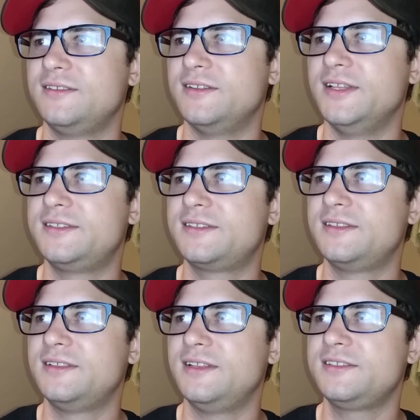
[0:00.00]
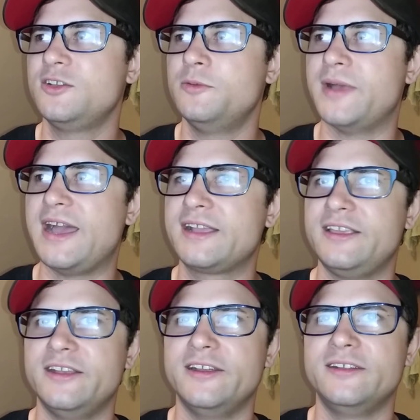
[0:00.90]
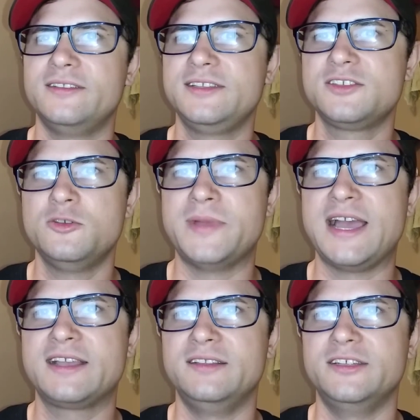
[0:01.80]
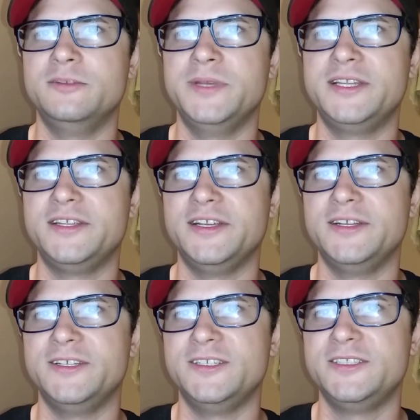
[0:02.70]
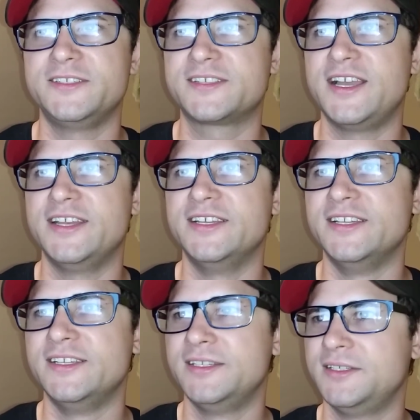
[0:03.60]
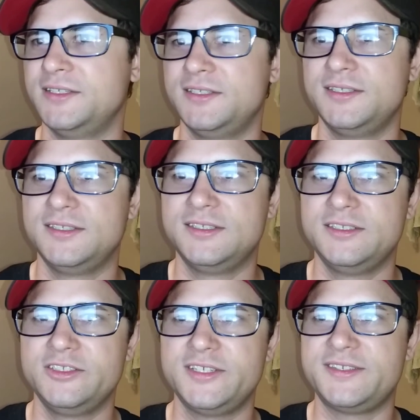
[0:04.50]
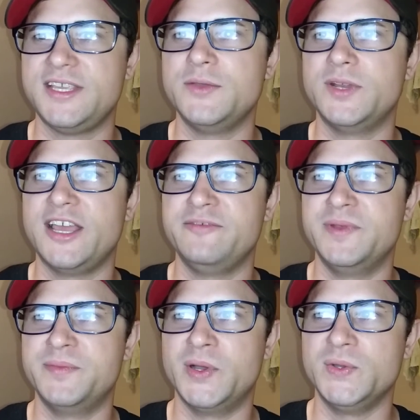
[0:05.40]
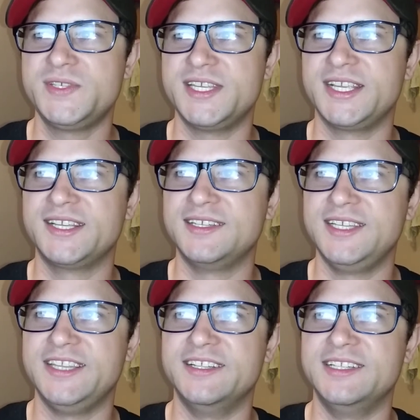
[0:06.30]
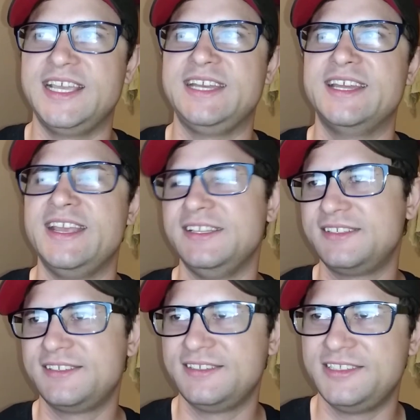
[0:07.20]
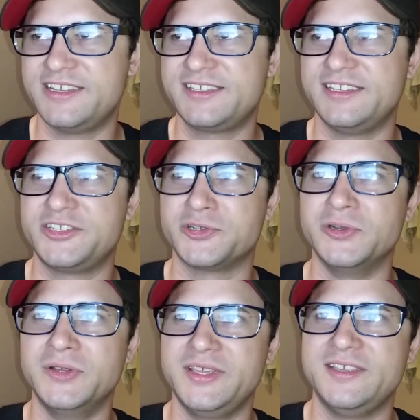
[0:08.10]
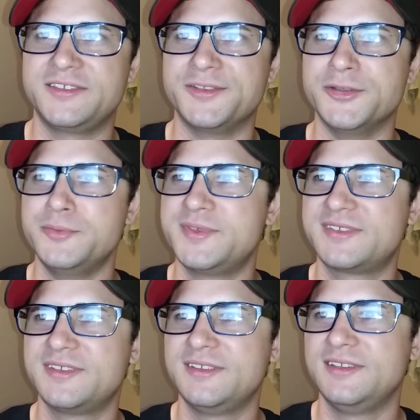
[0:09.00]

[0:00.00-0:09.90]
So let's let's go back here. Let's go back a little bit here and just kind of just see what I've been posting in the late nights, just to troll these groups.